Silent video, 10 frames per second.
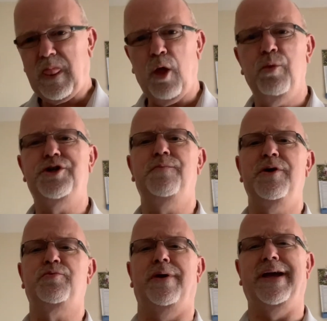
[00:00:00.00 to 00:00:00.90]
which you
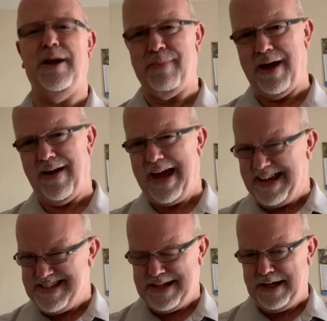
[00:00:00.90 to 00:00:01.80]
most want to get about
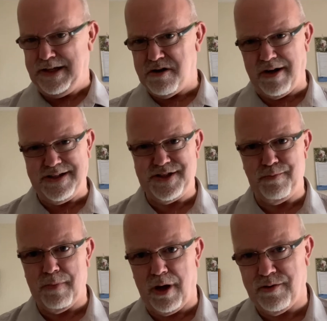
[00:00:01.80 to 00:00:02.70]
18,
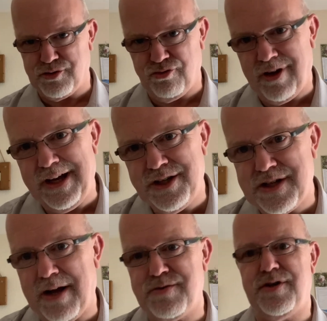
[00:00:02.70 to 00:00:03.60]
19 miles range
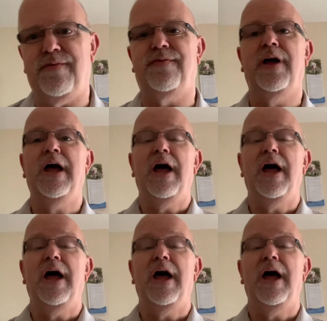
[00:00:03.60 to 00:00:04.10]
out of.